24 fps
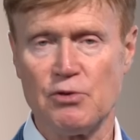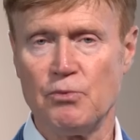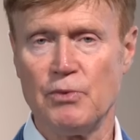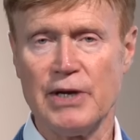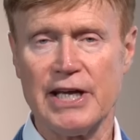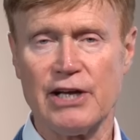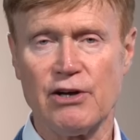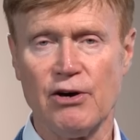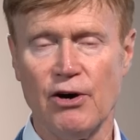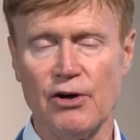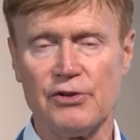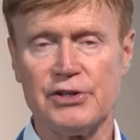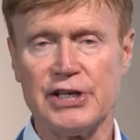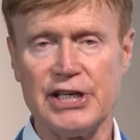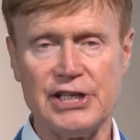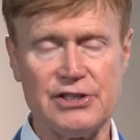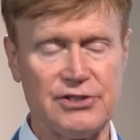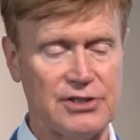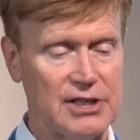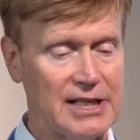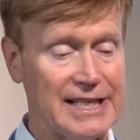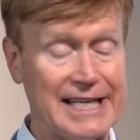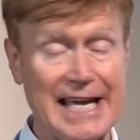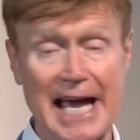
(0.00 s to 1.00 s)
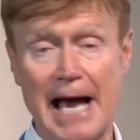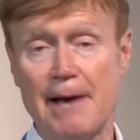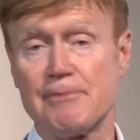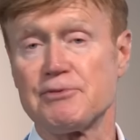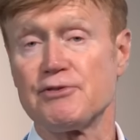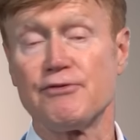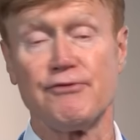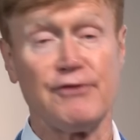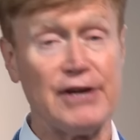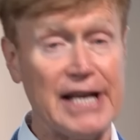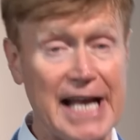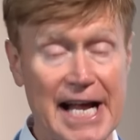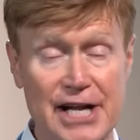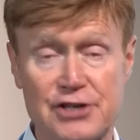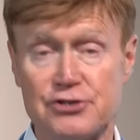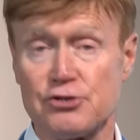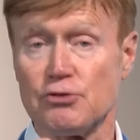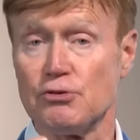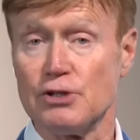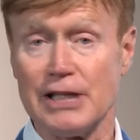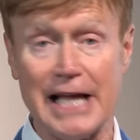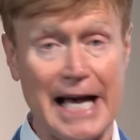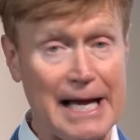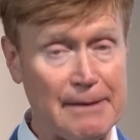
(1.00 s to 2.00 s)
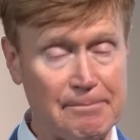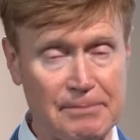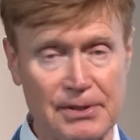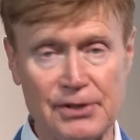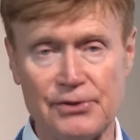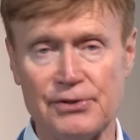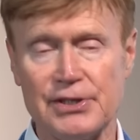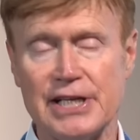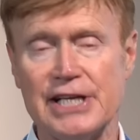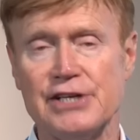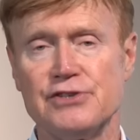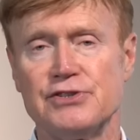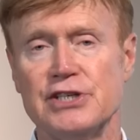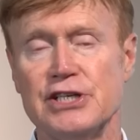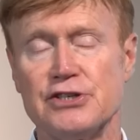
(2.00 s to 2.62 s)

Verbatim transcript: and we call these gaps financial liabilities.